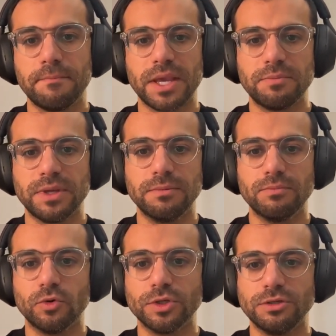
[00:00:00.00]
may be
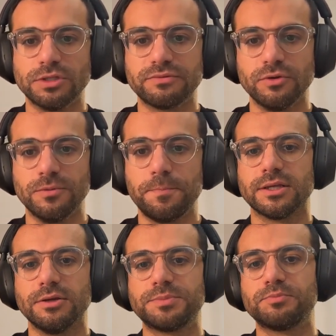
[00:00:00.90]
more useful.
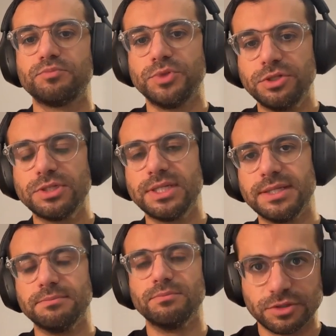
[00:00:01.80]
So it's
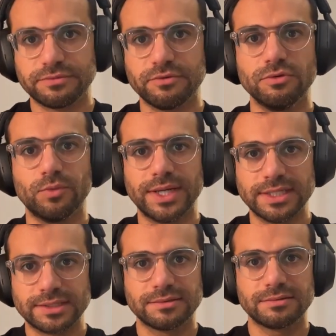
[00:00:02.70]
usually useful when
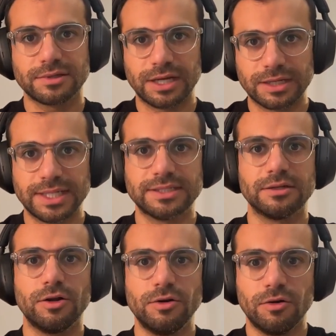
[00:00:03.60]
it's
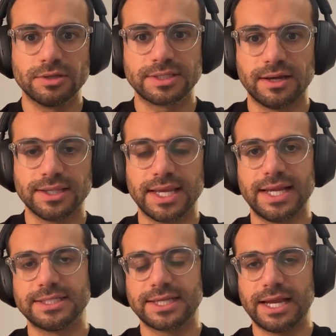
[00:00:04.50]
calculated alongside
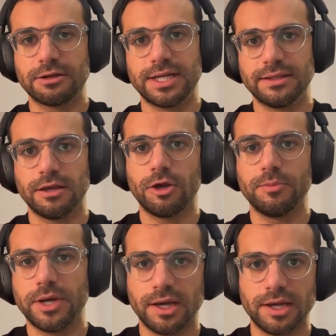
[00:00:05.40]
that. And to calculate the
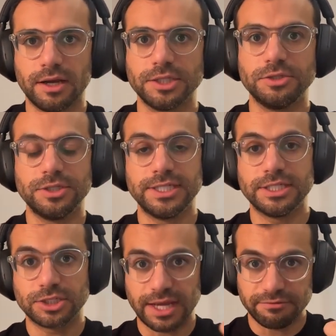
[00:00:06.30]
HOMA-IR, you do
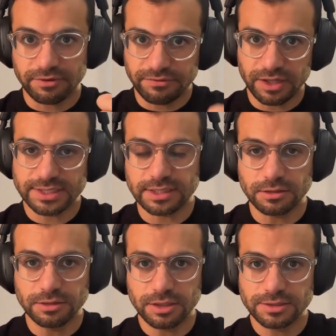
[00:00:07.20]
need to have a fasting
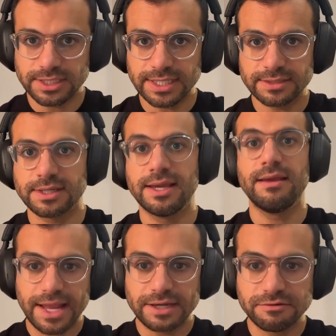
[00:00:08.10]
glucose test
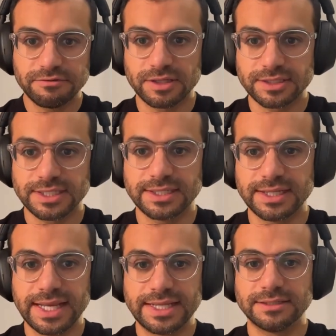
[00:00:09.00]
and a
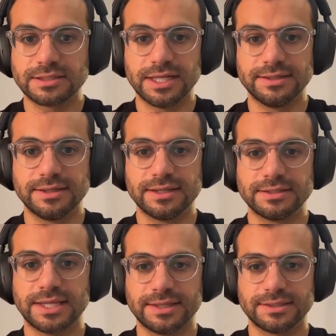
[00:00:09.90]
fasting insulin
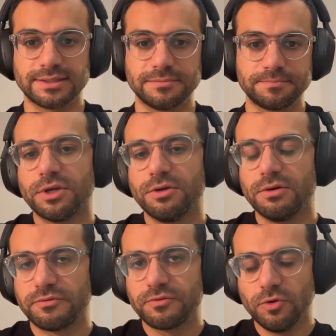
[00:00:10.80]
test. So
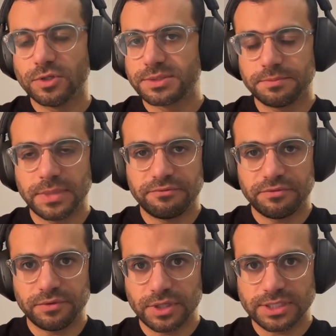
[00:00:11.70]
of course,
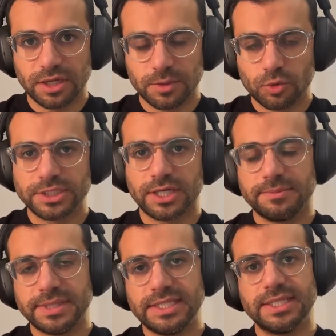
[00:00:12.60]
if you had type 1
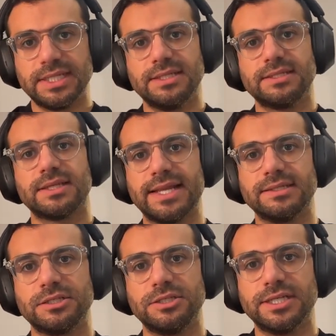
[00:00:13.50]
diabetes
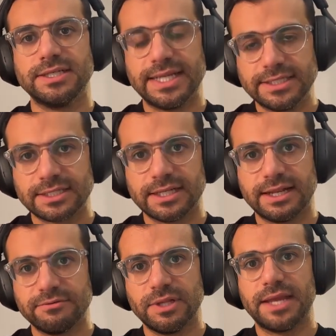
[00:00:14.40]
and you did an insulin
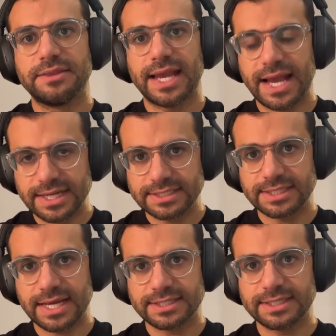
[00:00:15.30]
level and they
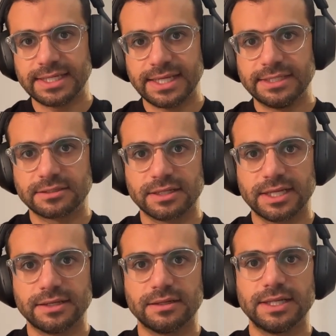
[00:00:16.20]
hadn't had any
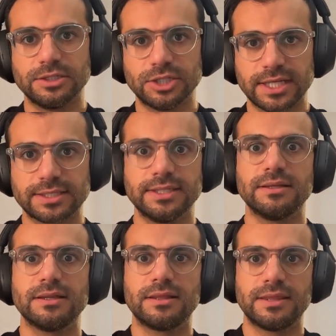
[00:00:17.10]
insulin
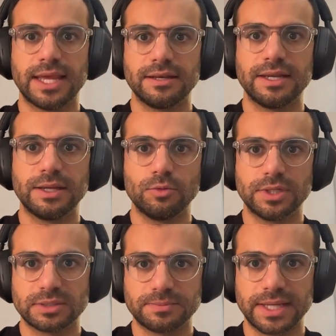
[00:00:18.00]
injected, then it
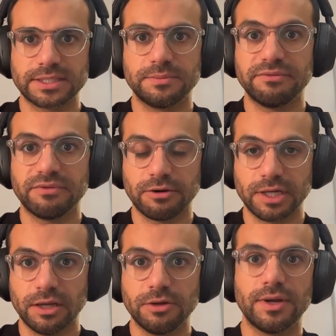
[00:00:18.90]
would expect to be
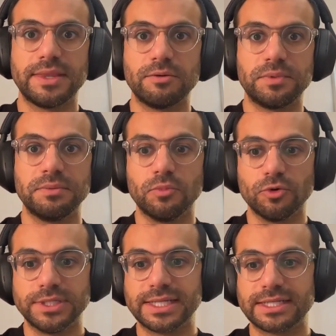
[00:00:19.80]
very low, and that would be
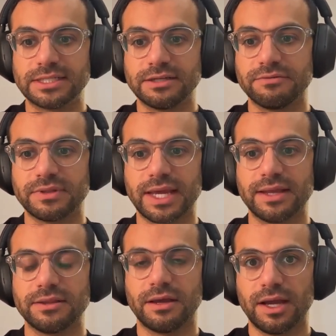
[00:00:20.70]
more indicative
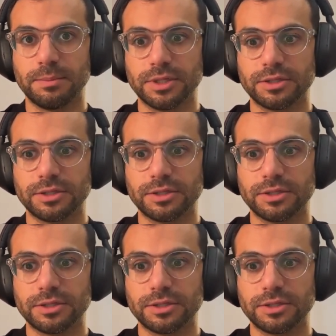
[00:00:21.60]
that the high